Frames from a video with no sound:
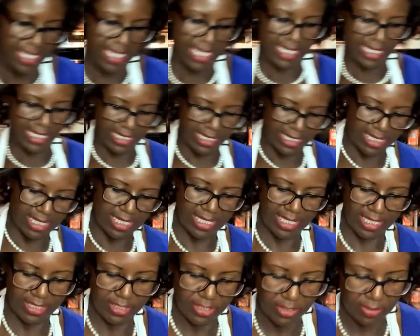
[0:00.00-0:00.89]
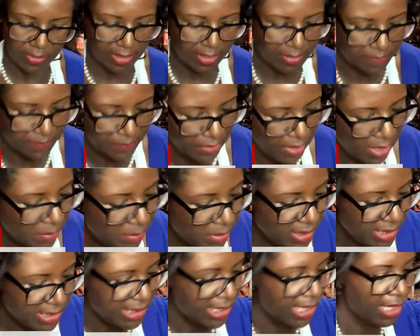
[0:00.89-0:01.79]
think I need to cut into it,
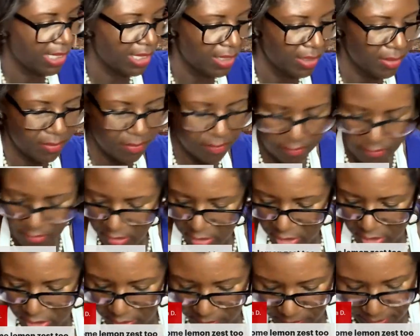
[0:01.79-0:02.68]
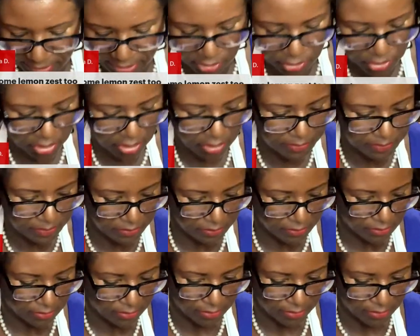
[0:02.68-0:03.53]
but let's get a good picture.